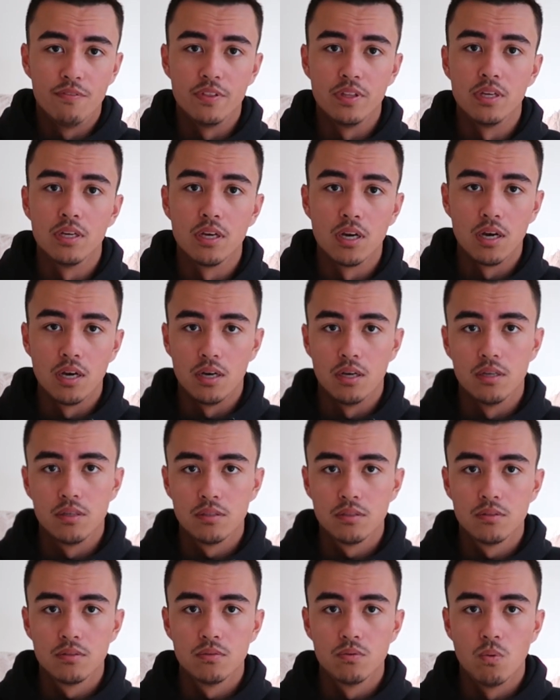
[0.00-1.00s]
the
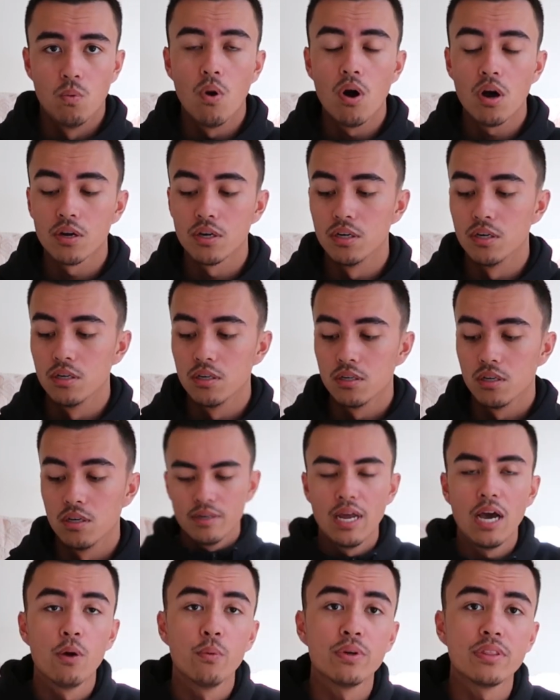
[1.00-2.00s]
water.
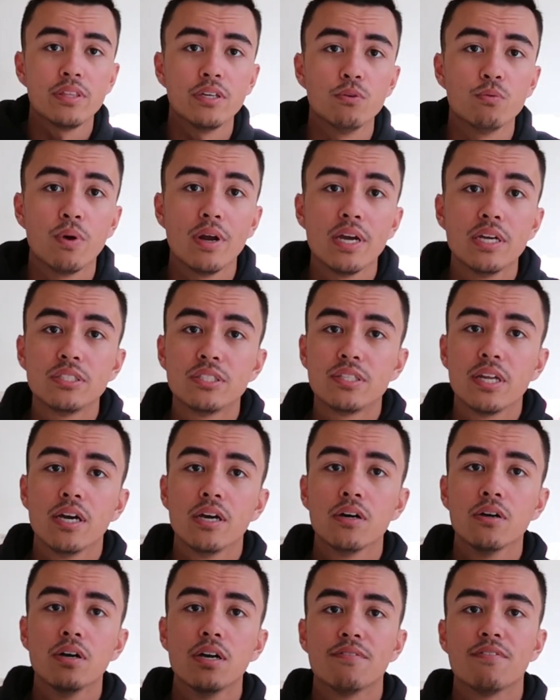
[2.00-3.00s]
Now with the Rage
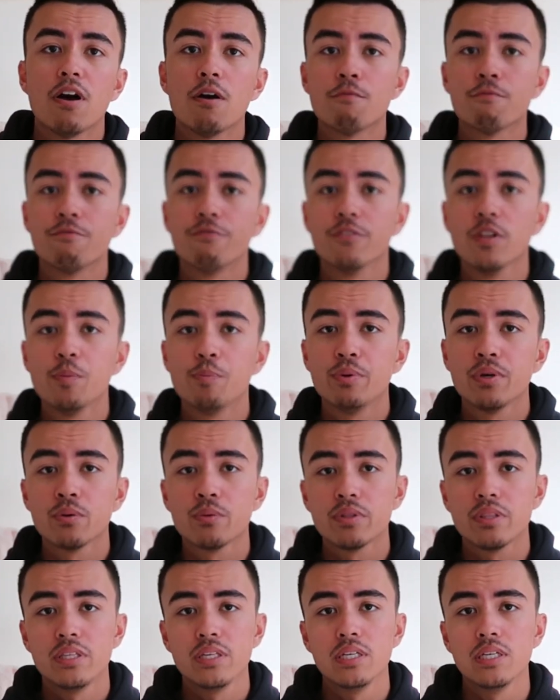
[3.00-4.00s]
Tail, if I'm flipping
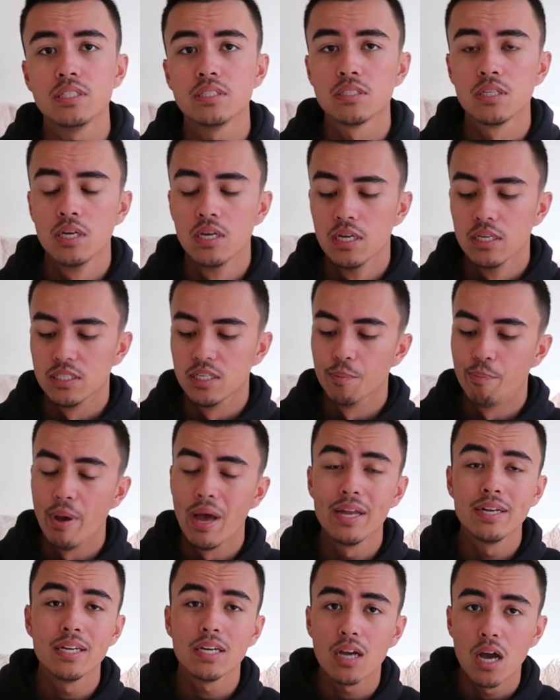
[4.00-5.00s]
with these,
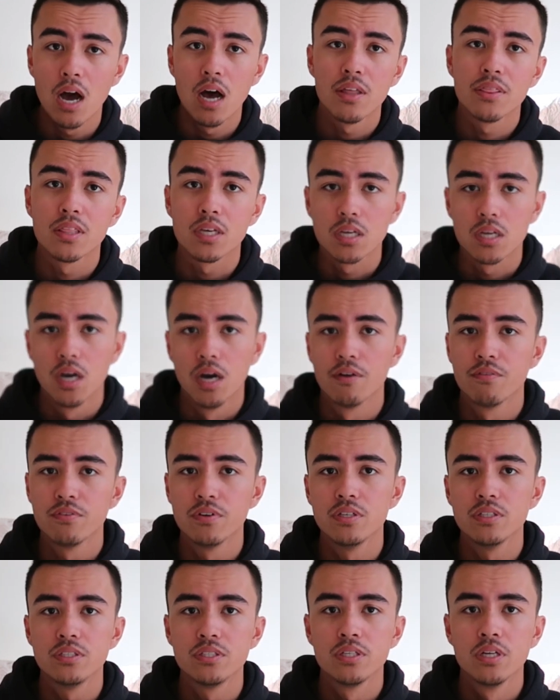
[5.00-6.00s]
depending on the
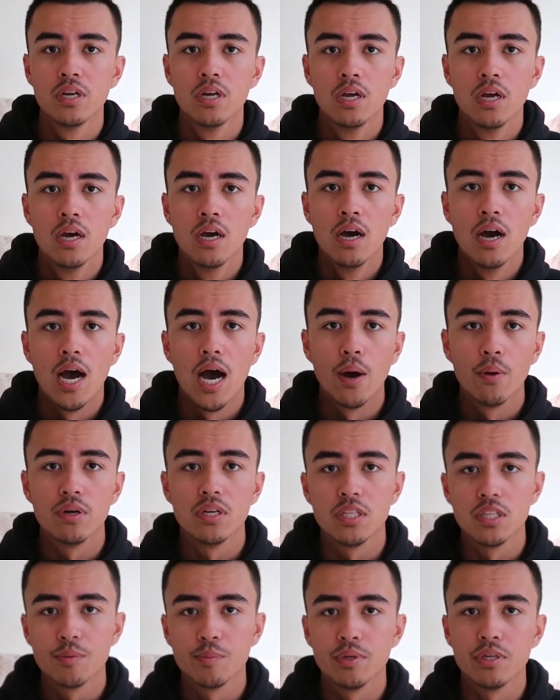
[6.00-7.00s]
coverage, I
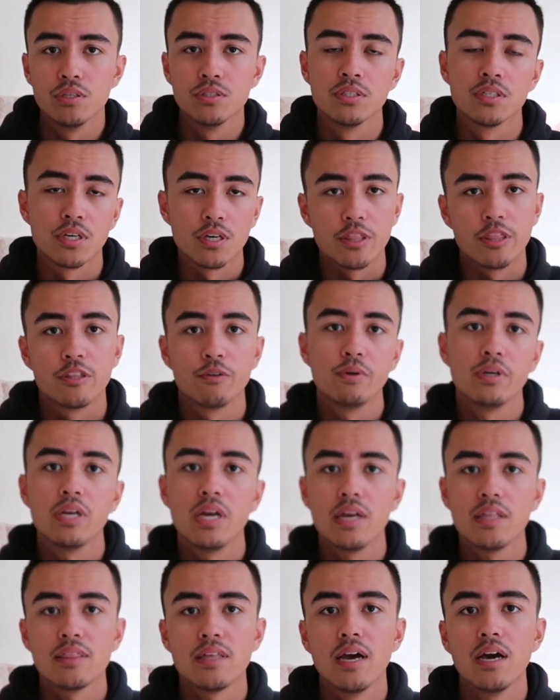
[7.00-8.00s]
would either be using a
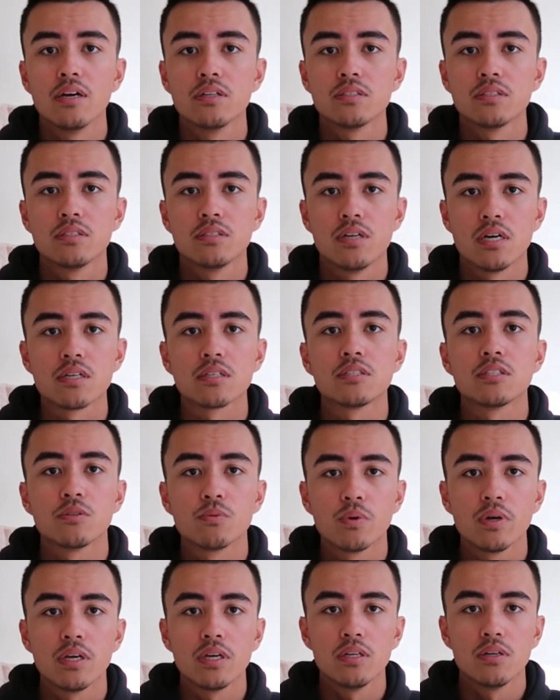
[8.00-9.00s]
3/8 ounce
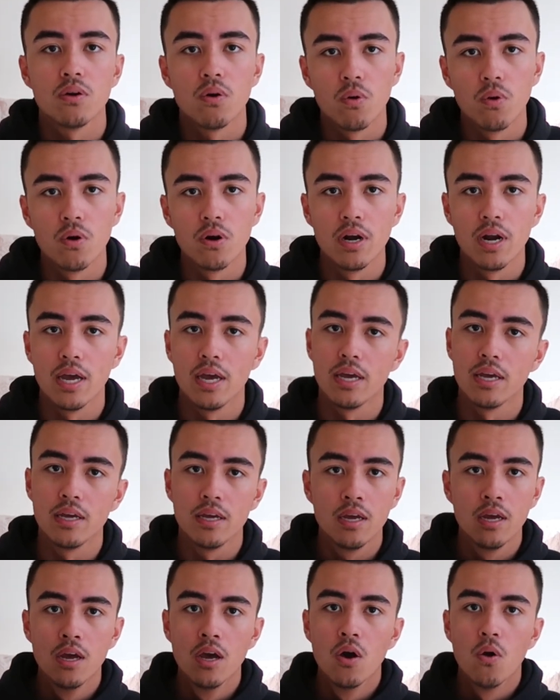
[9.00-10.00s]
tungsten weight or
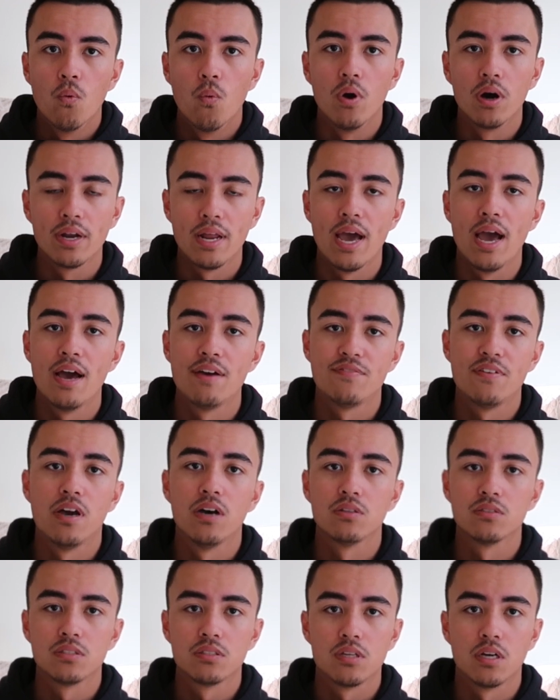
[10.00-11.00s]
a 1/2
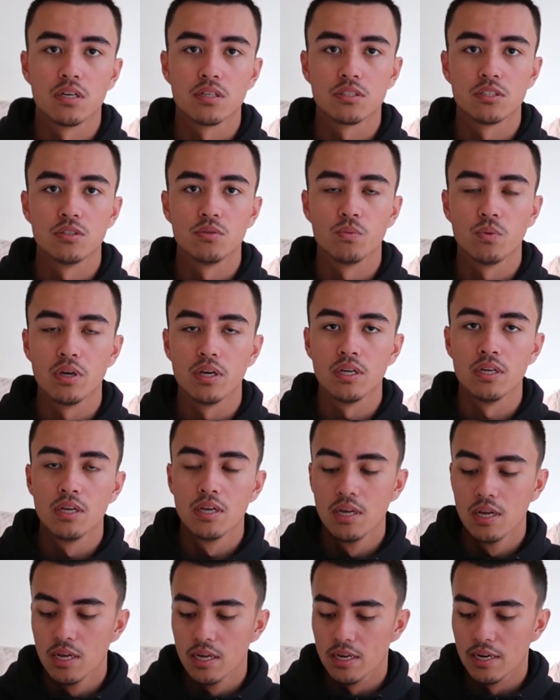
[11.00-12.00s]
ounce tungsten weight.
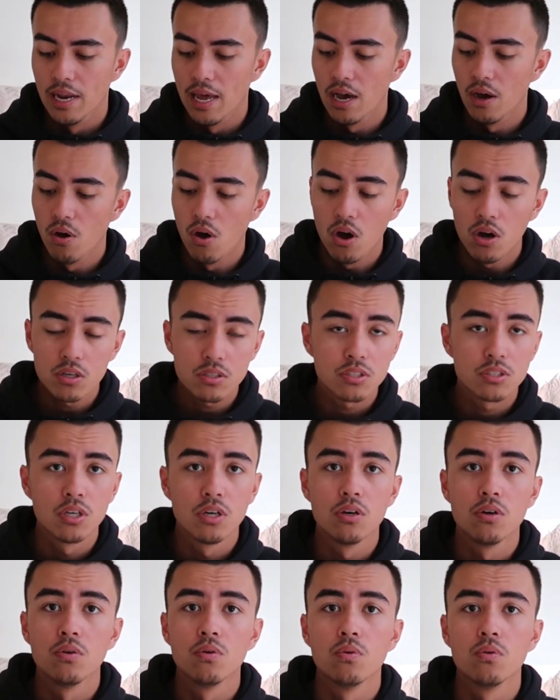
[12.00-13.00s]
Now
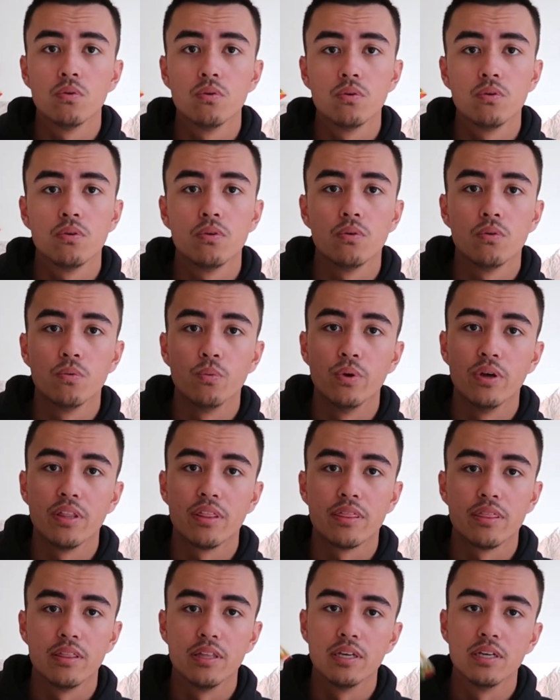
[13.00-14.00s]
also
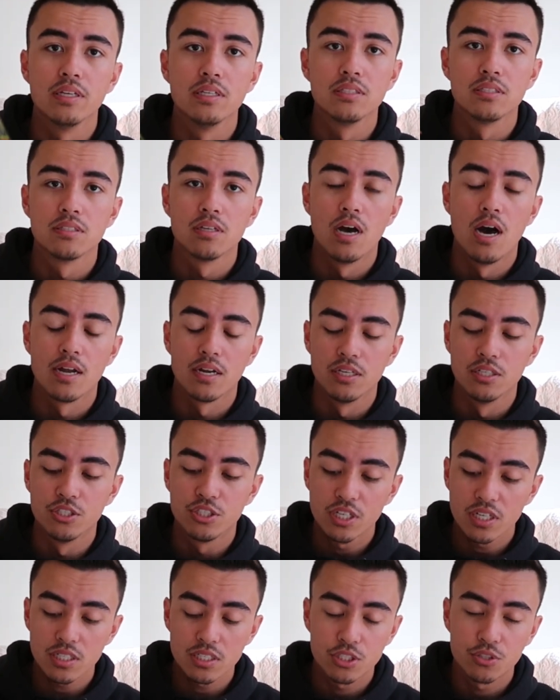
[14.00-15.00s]
with these on a
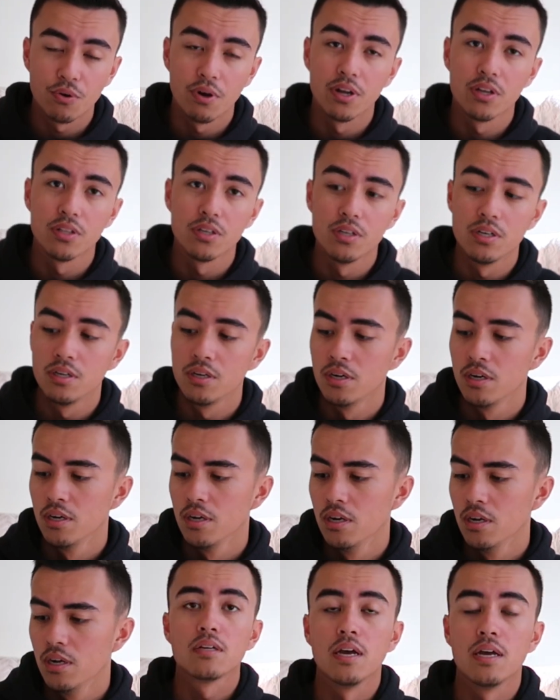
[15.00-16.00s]
jig trailer,
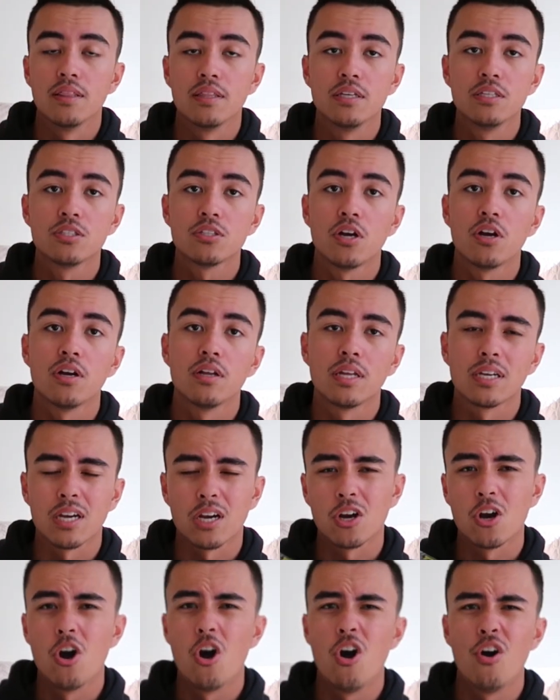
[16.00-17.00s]
and these are like
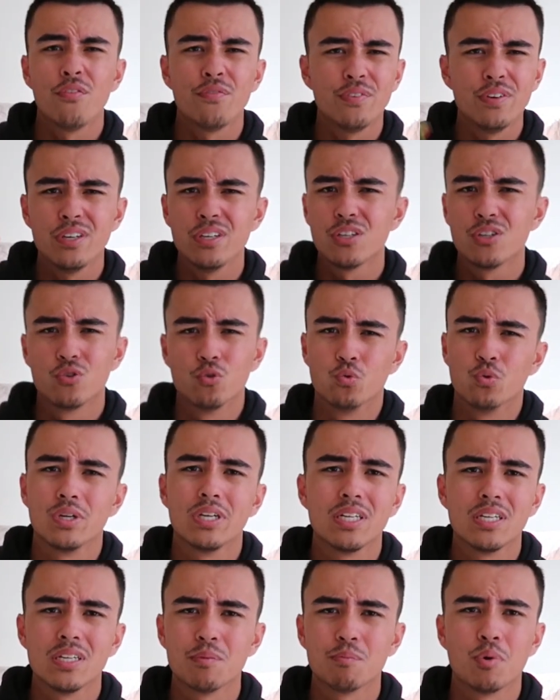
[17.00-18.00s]
a coffee
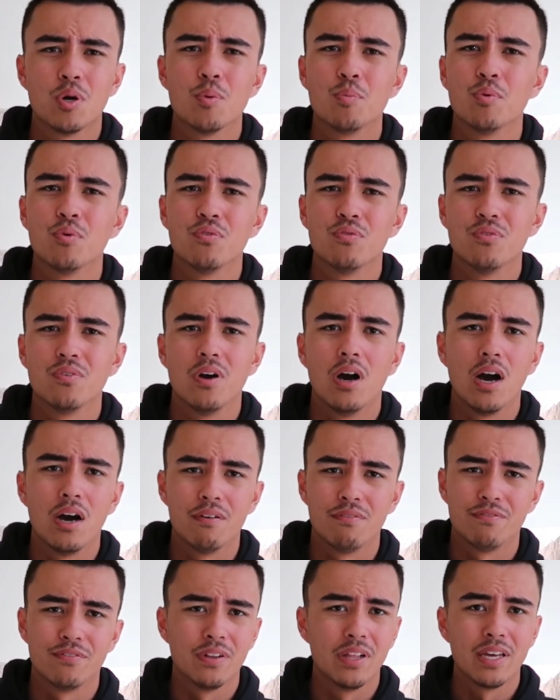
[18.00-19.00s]
green and purple
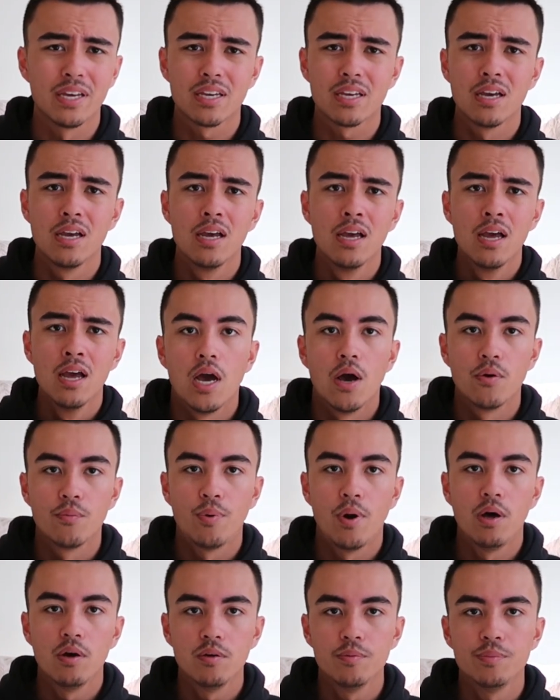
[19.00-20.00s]
flake, I would
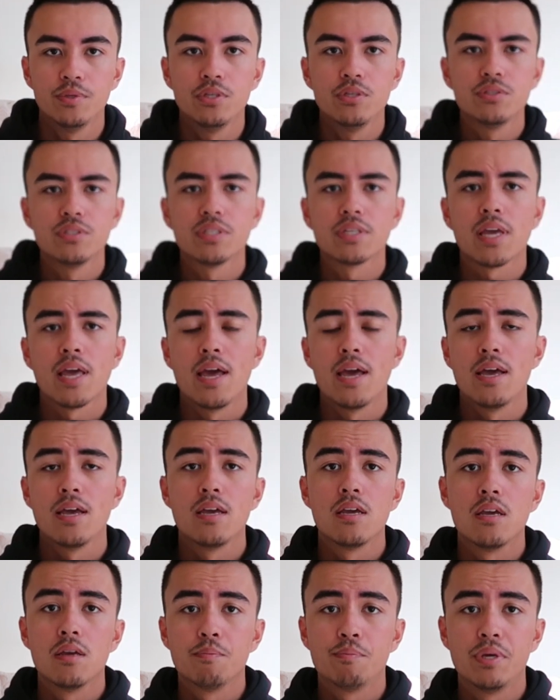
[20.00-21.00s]
probably be using
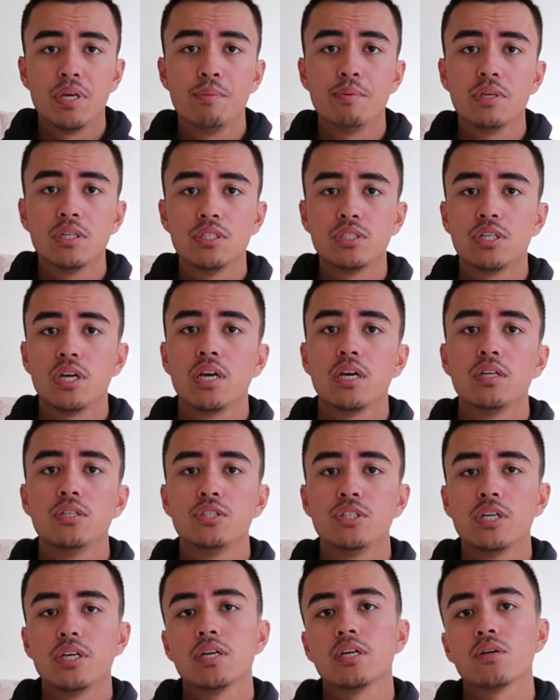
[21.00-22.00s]
a PB&J
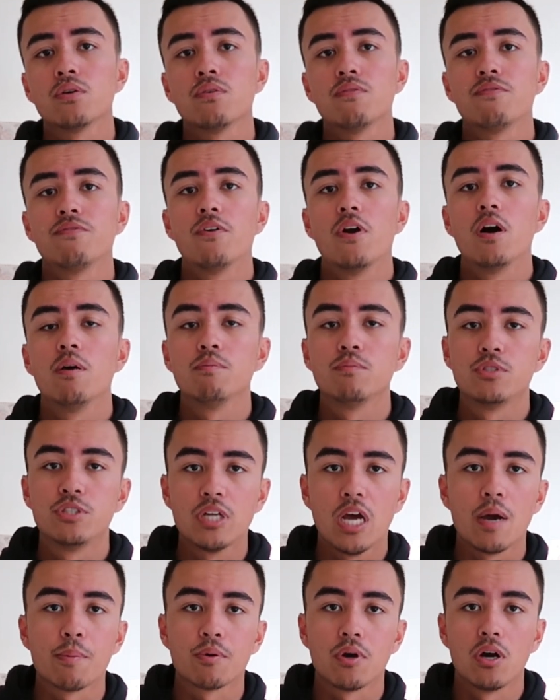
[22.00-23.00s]
jig from
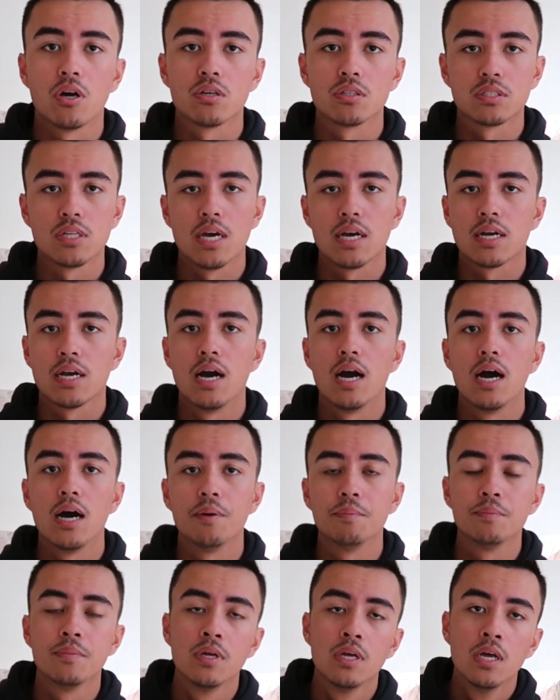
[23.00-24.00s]

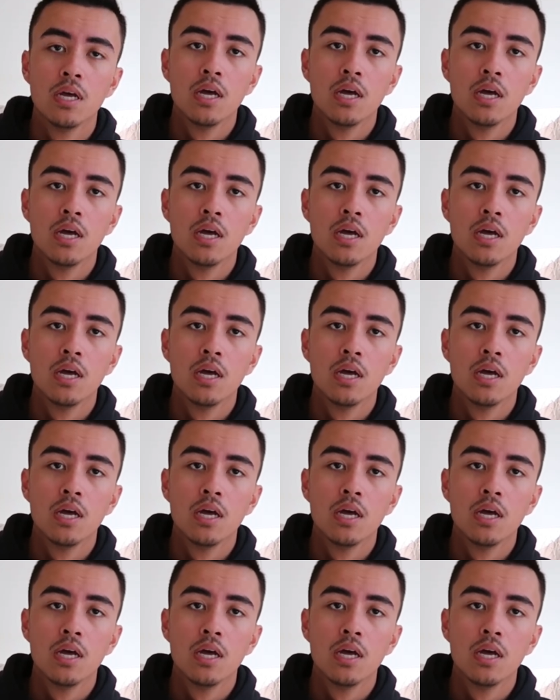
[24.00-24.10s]
shopcarls.com,